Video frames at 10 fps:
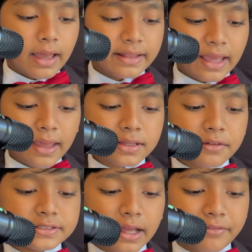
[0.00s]
At the age
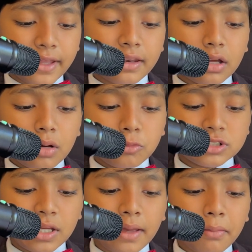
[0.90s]
of seven,
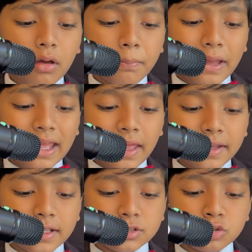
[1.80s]
Mujib
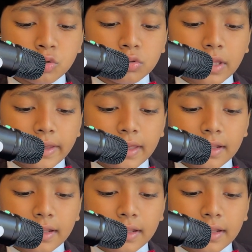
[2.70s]
began his schooling